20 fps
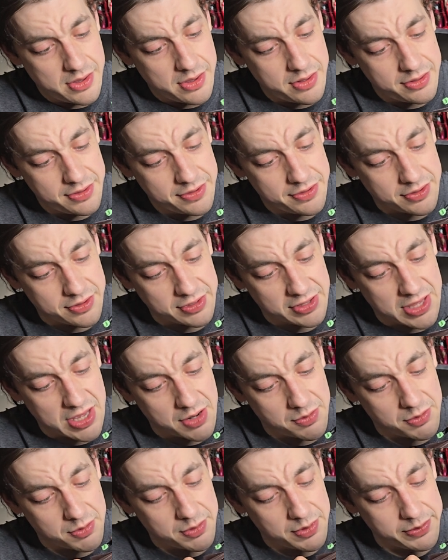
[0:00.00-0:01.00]
At least on
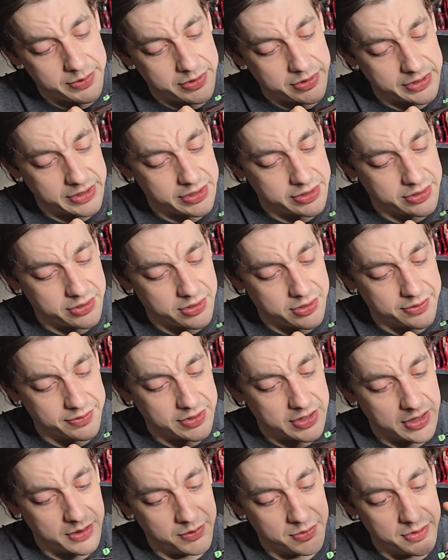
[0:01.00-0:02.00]
camera. Maybe I'll get it
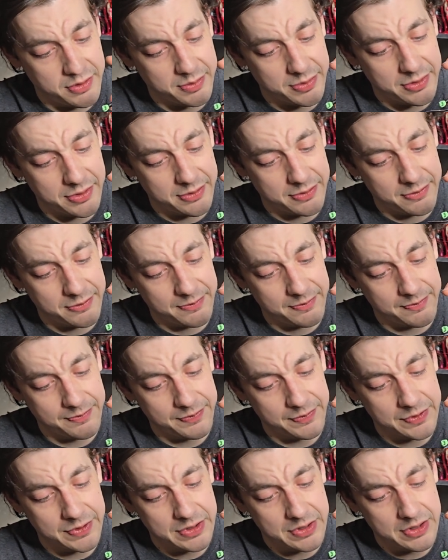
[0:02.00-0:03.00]
off camera, but
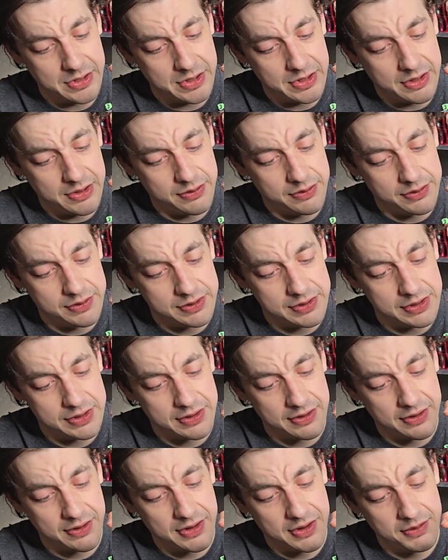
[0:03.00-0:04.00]
see, it
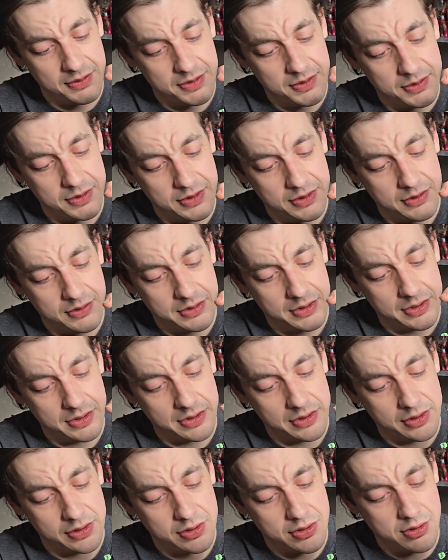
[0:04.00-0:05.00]
doesn't seem to be going in
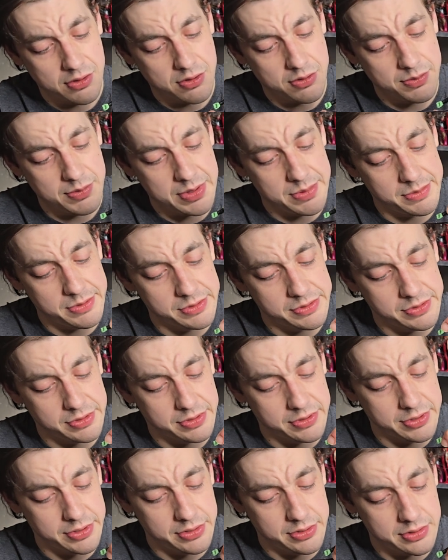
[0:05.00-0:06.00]
there. Oh, maybe
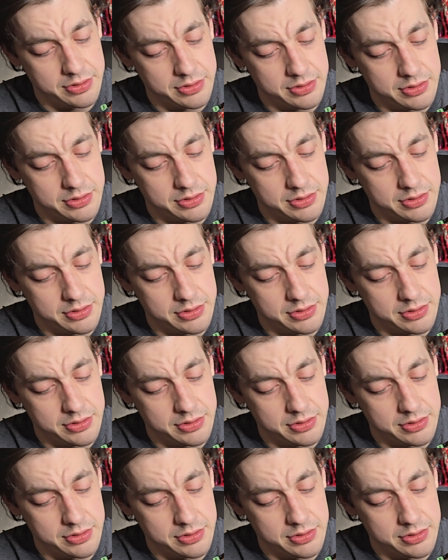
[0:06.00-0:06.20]
turn it.